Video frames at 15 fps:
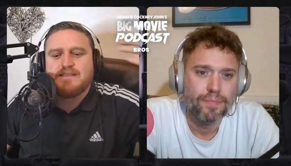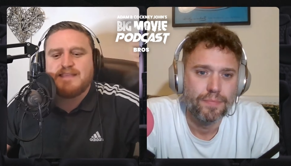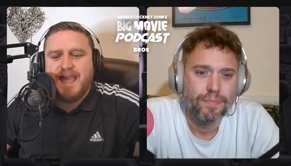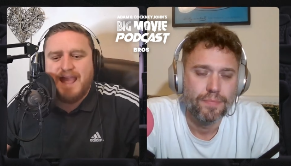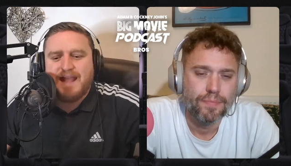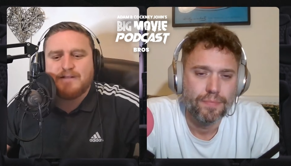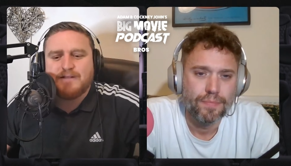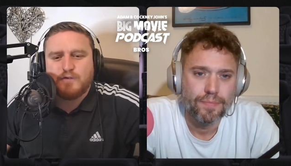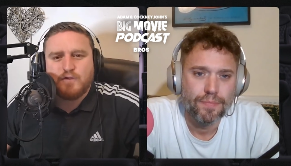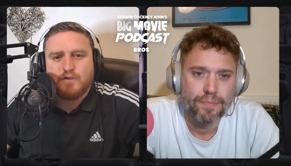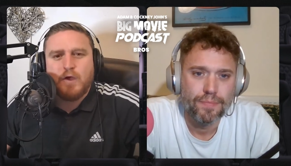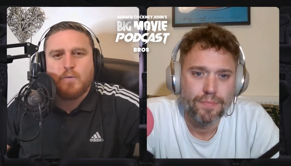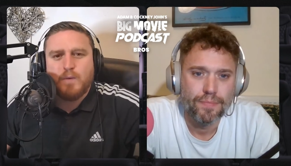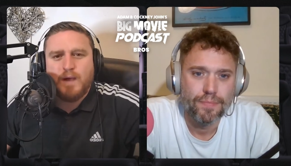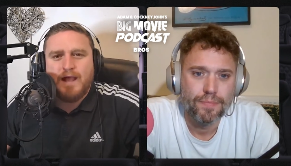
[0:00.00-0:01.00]
Speaker 1: dared to
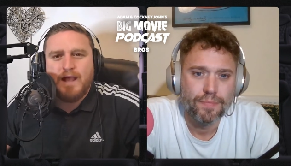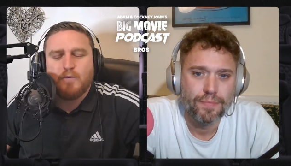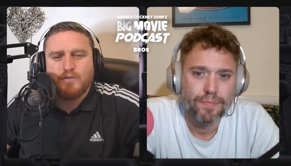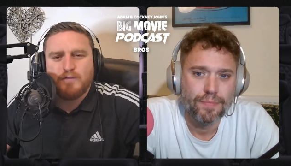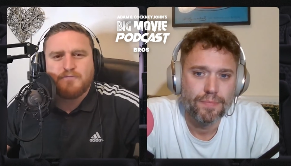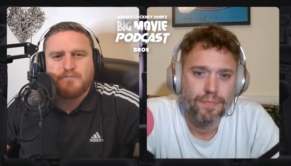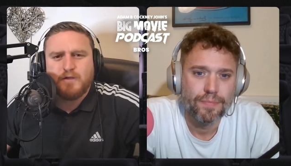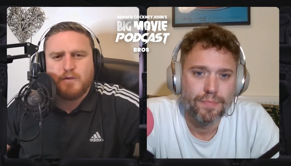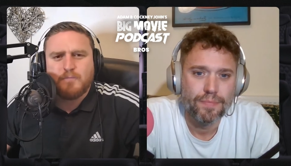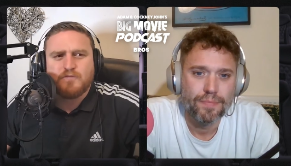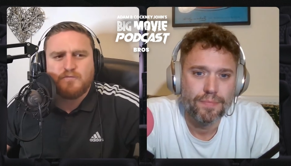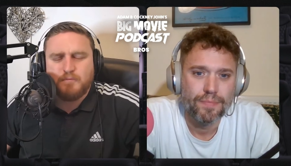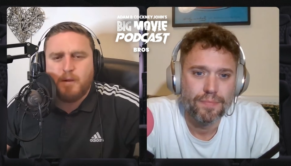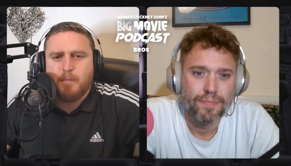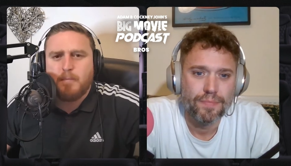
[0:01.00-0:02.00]
go where other films
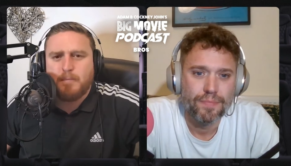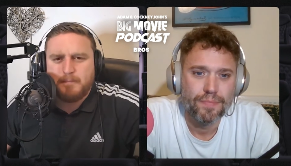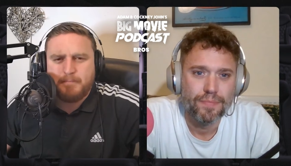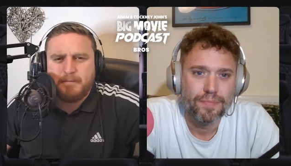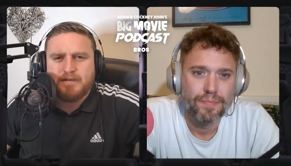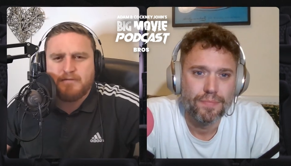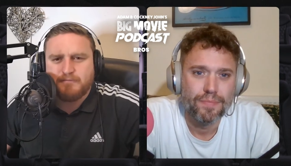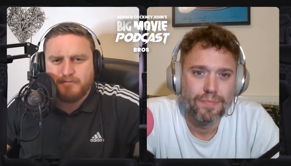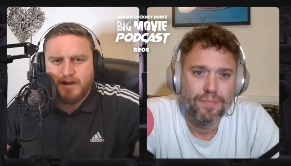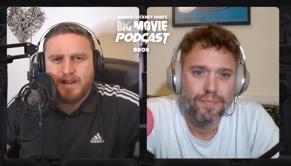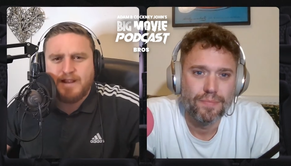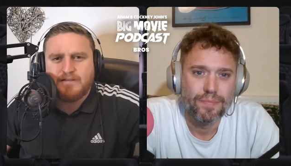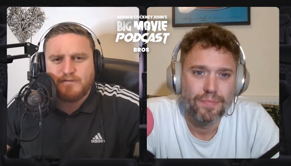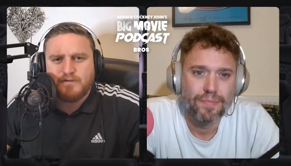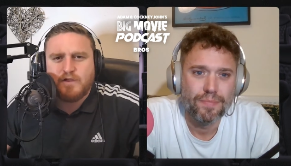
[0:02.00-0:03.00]
have probably been
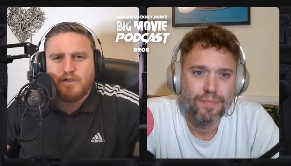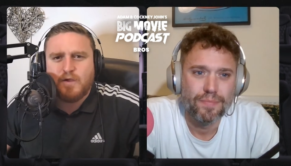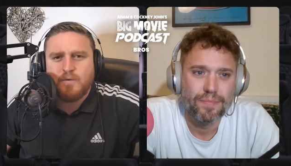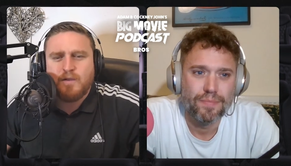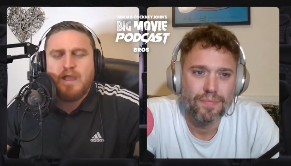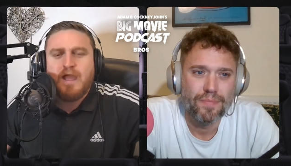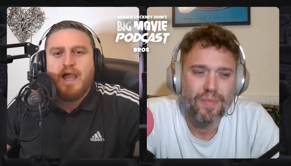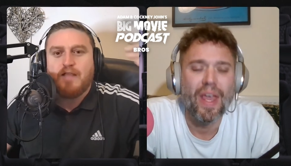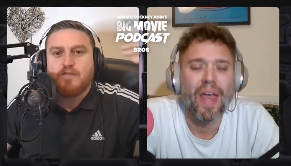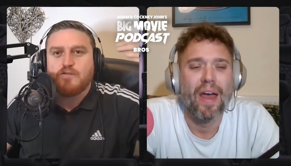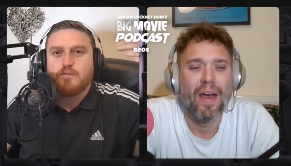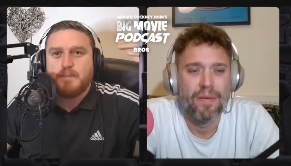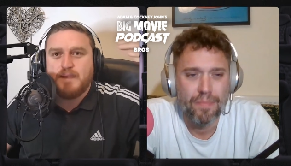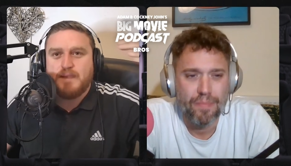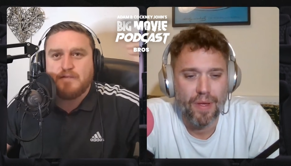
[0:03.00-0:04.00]
afraid to go, and
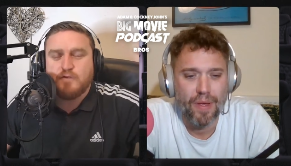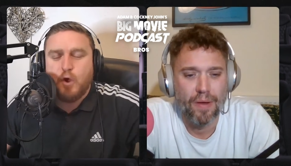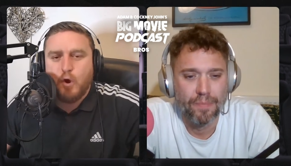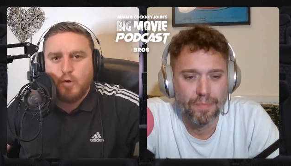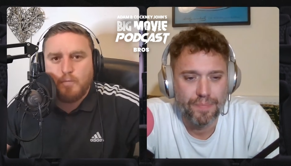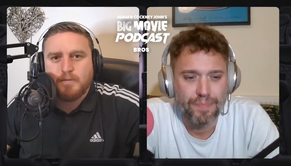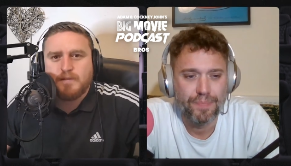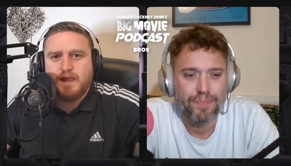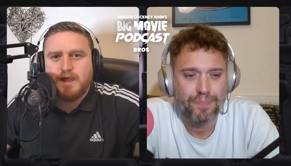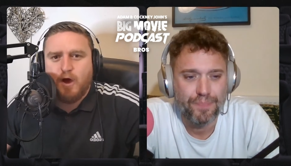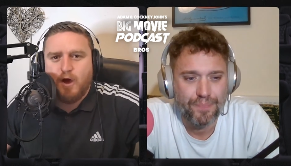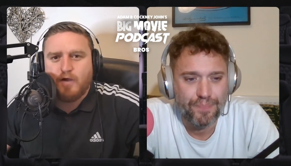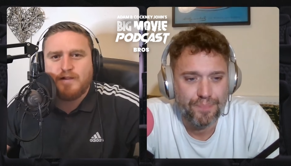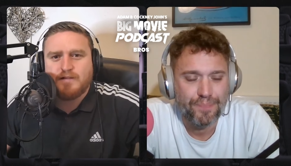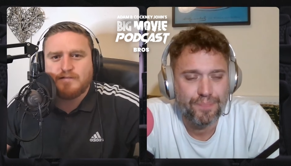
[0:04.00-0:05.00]
to yeah, be as openly yeah.
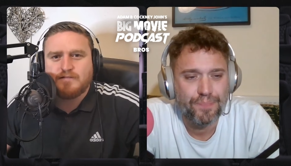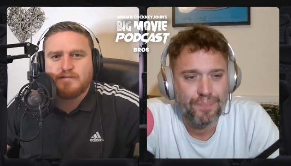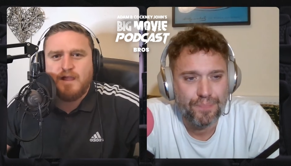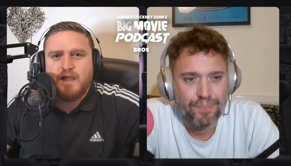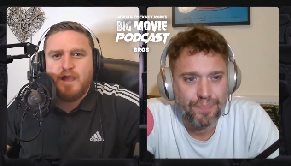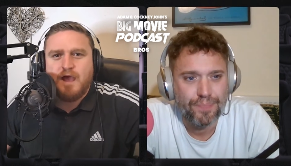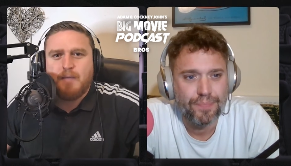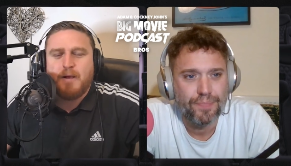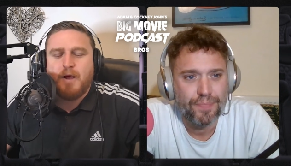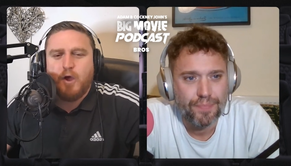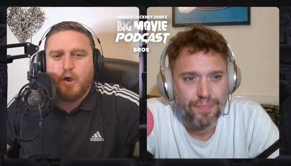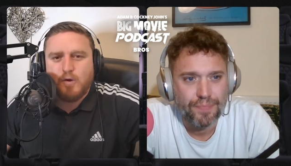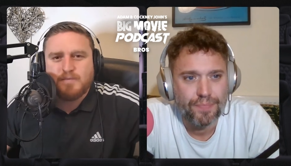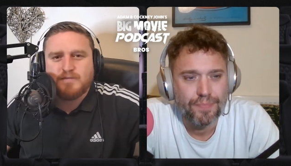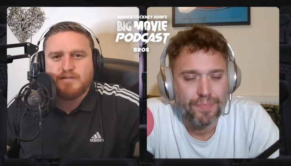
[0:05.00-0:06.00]
honest about
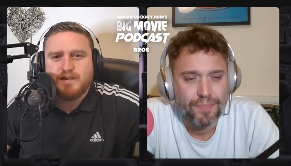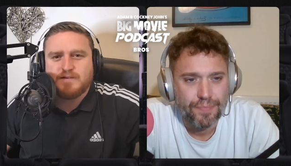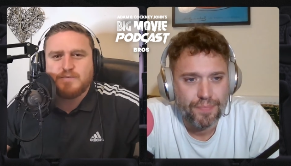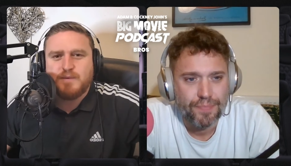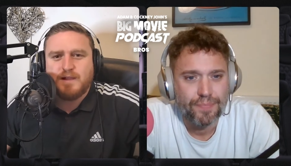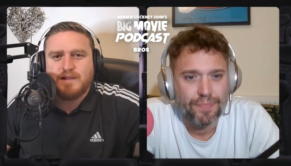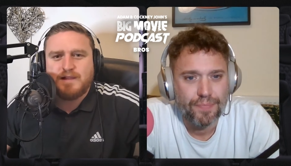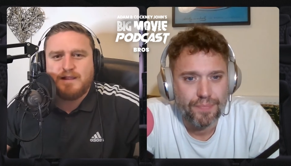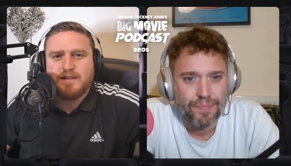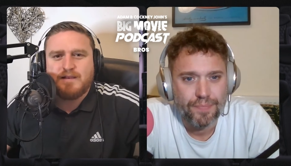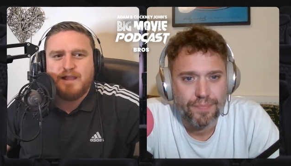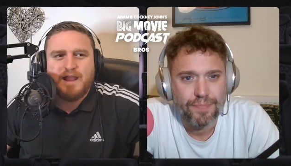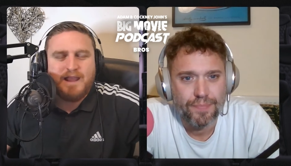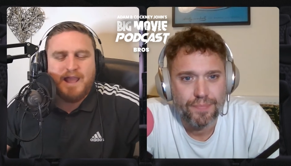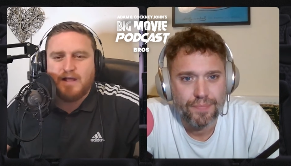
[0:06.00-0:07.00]
homosexuality
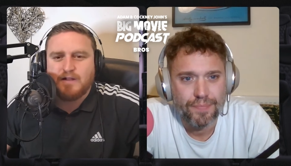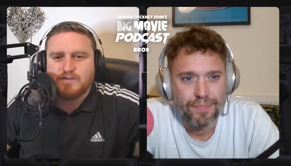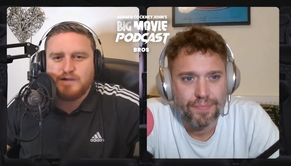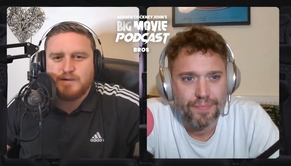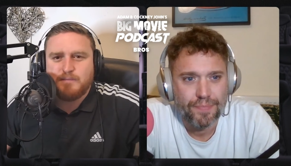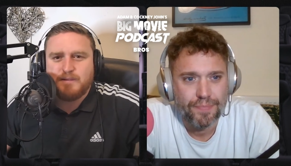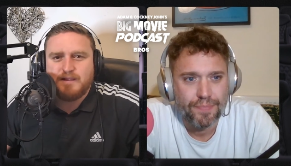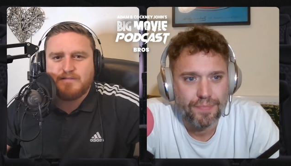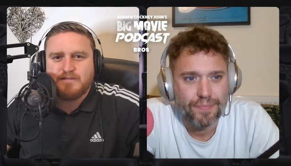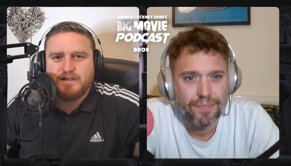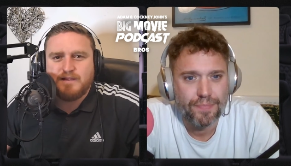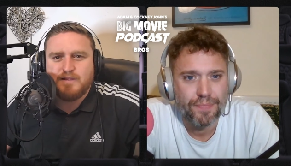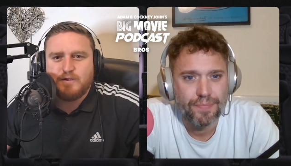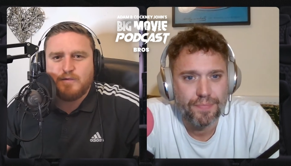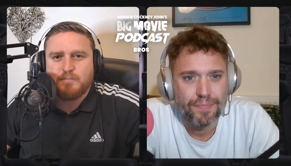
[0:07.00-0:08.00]
and, and
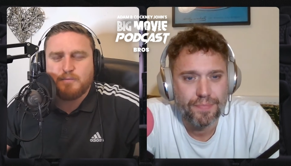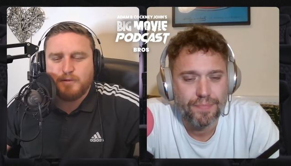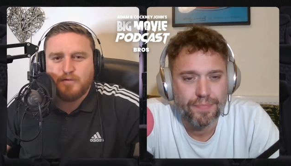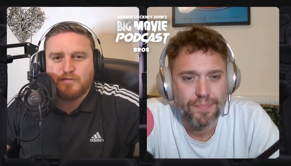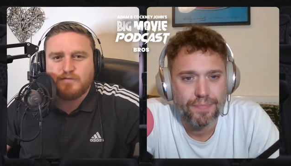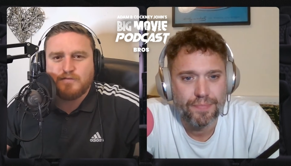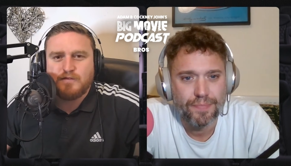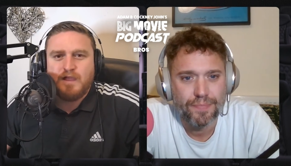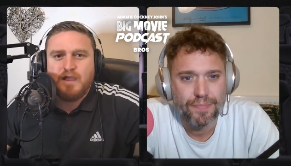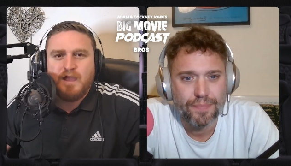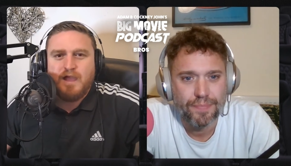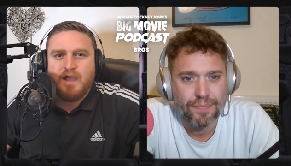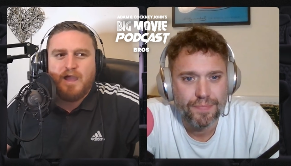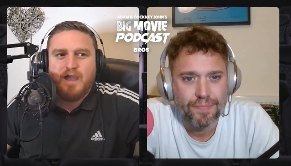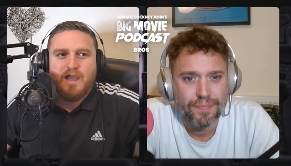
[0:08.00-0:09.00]
LGBTQ plus
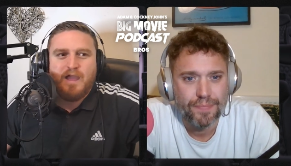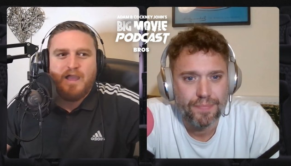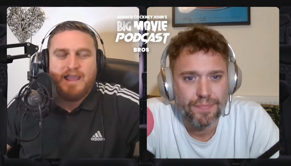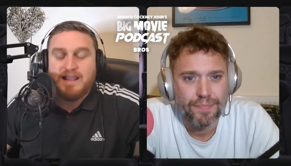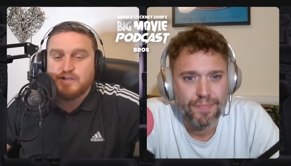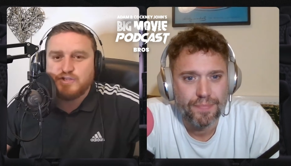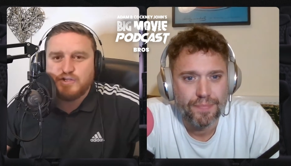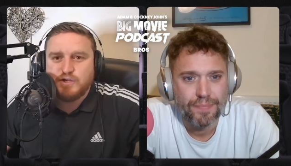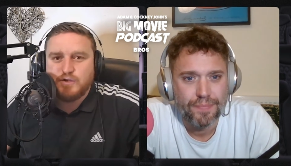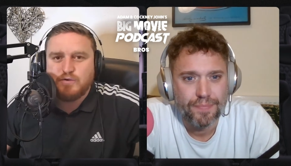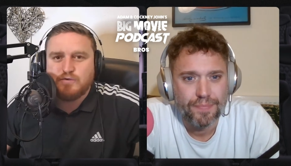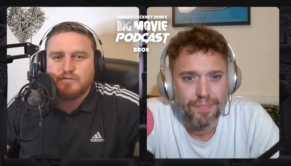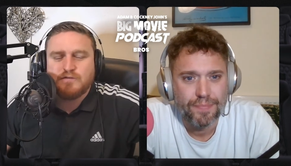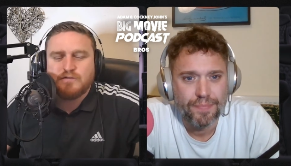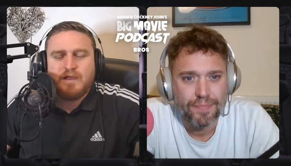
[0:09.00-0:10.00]
uh,
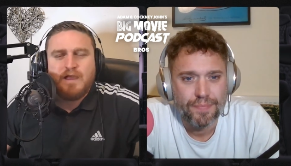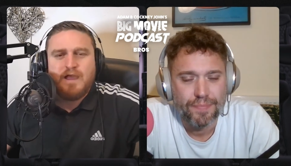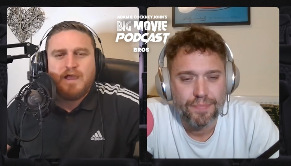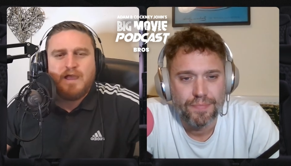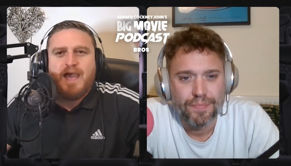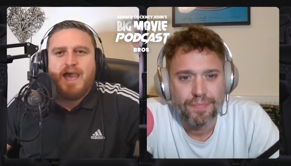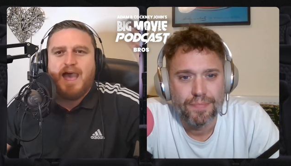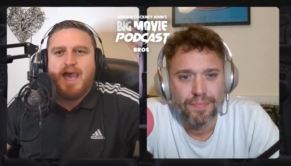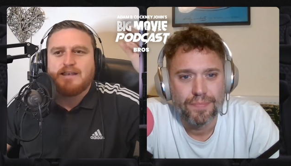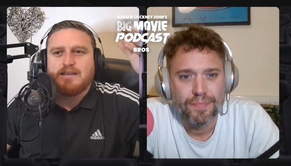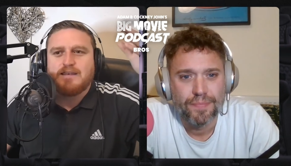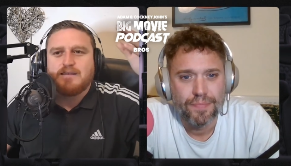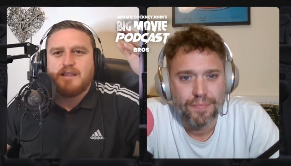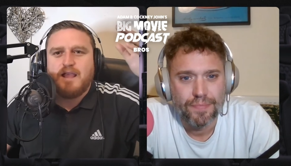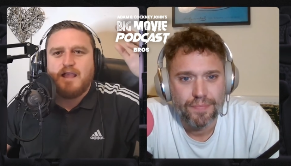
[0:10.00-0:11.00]
issues.
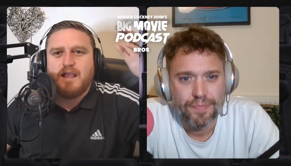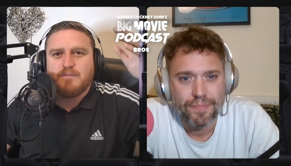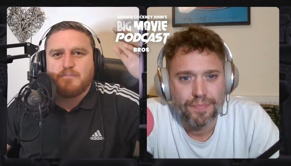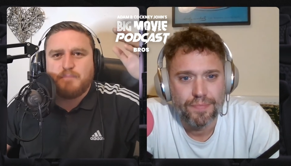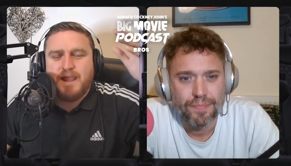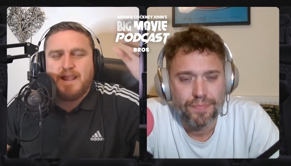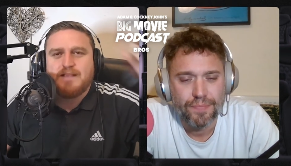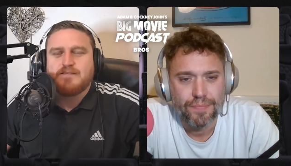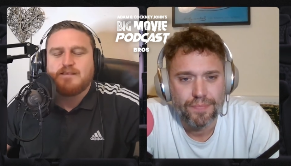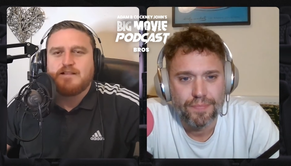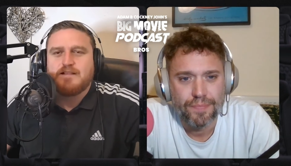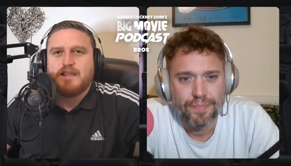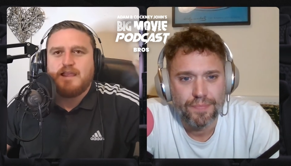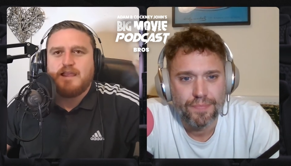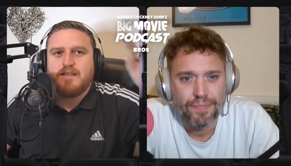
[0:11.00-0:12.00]
And
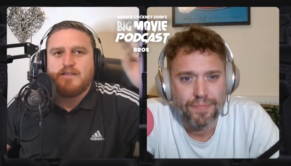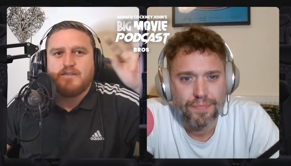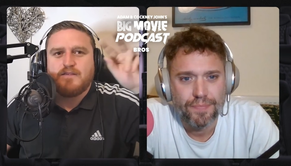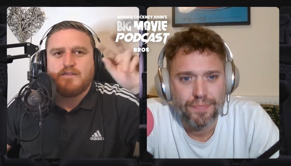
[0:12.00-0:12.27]
basically,